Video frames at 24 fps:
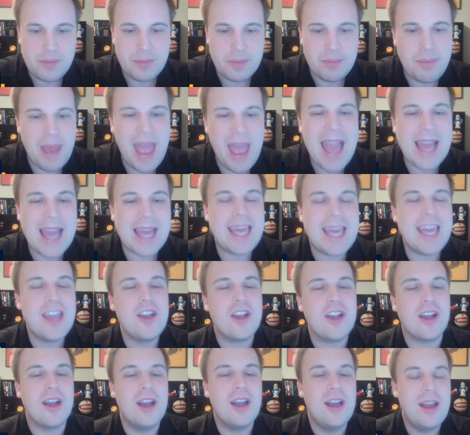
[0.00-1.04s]
Back
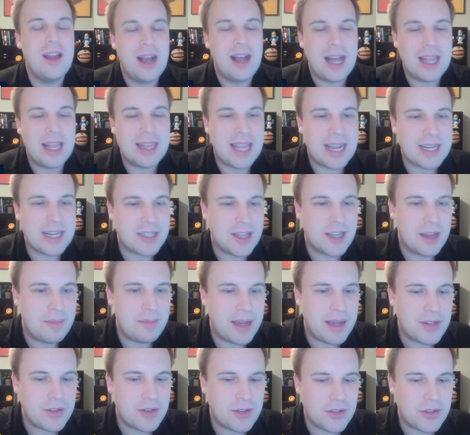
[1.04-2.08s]
here on Locked On
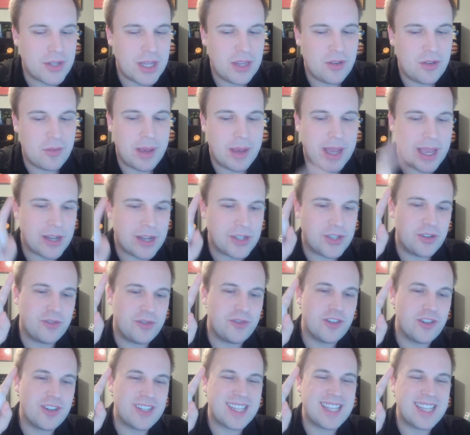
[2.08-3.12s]
Pacers, thanks for making us your
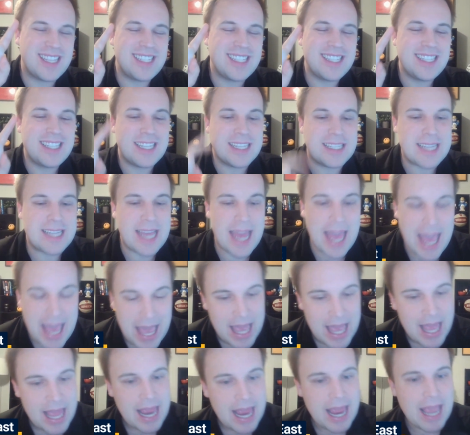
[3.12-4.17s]
first listen
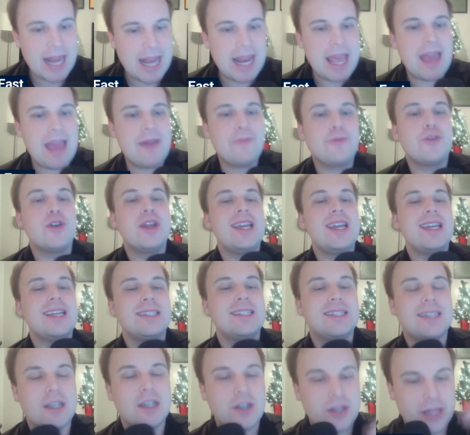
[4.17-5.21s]
today and every
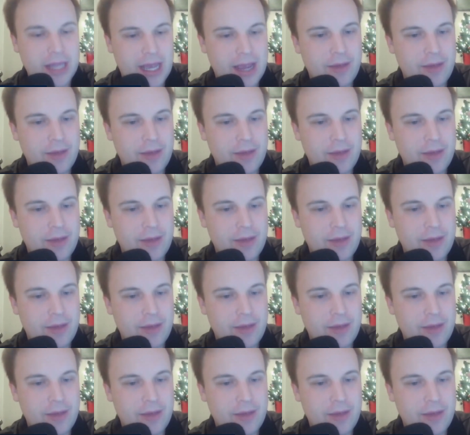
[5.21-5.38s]
single day.